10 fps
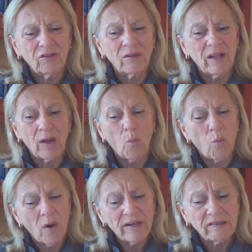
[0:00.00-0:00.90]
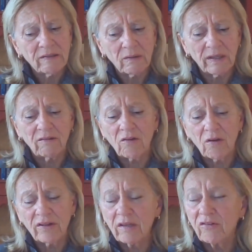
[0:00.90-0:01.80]
to it like, what? It's
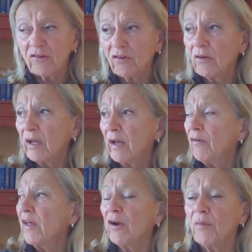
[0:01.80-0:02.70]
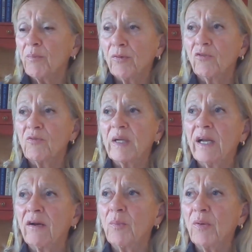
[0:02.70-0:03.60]
called the Institute of Healthcare
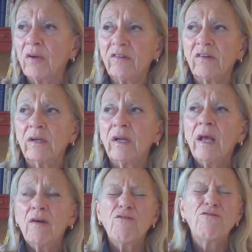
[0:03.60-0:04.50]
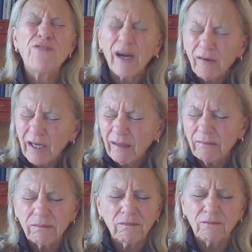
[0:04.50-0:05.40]
Improvement out of Boston.
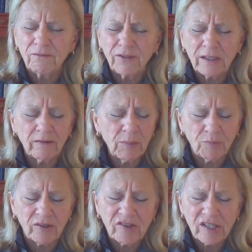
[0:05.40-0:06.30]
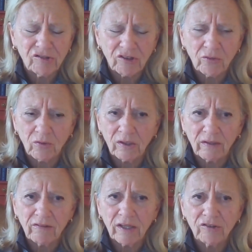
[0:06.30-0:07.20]
Very, very prestigious
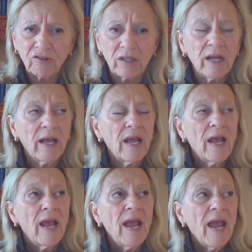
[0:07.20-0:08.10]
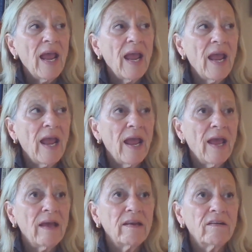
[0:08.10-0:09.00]
organization.
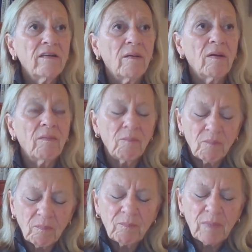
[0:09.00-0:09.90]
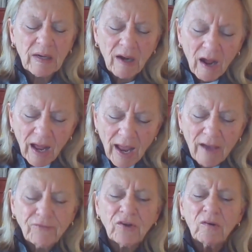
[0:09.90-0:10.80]
But
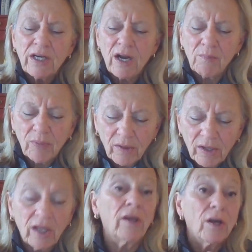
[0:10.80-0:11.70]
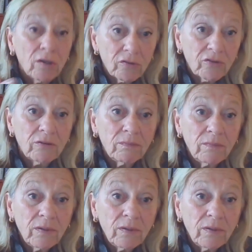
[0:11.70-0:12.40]
after a number of years,